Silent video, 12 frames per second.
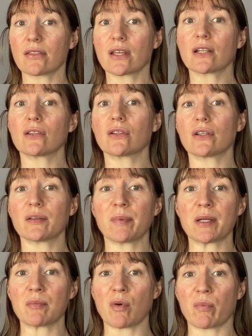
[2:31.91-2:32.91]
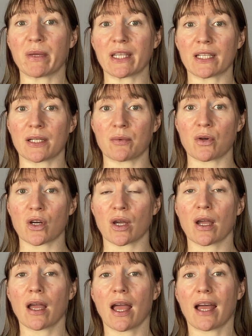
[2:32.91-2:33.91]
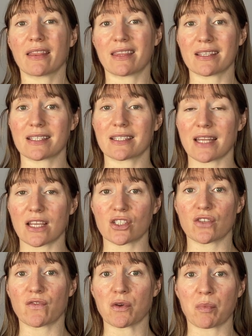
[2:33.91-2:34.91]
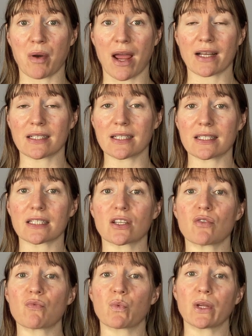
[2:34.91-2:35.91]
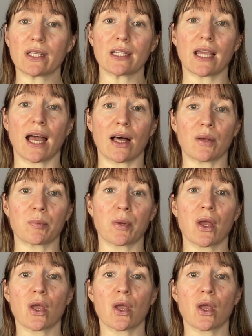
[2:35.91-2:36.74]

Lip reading: then a little bit of mobility work at this stage of your practice can really help